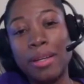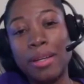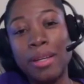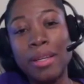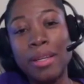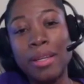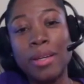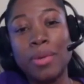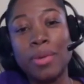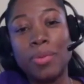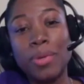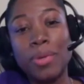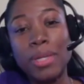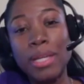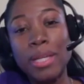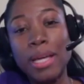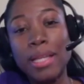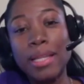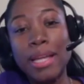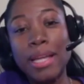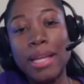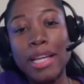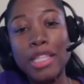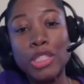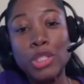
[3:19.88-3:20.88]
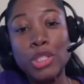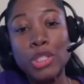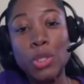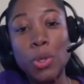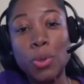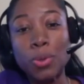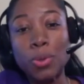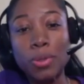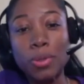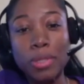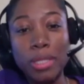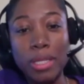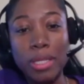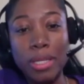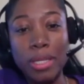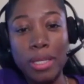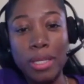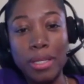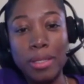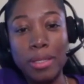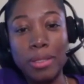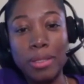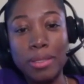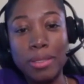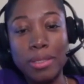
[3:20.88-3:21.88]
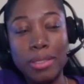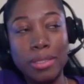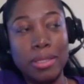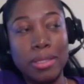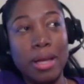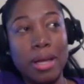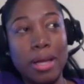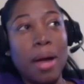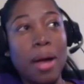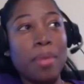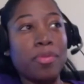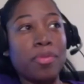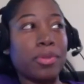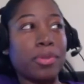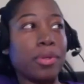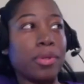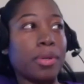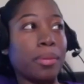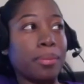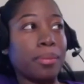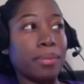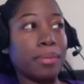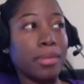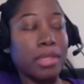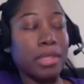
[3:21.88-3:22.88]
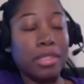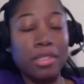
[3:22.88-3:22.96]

We're not like totally stopped from,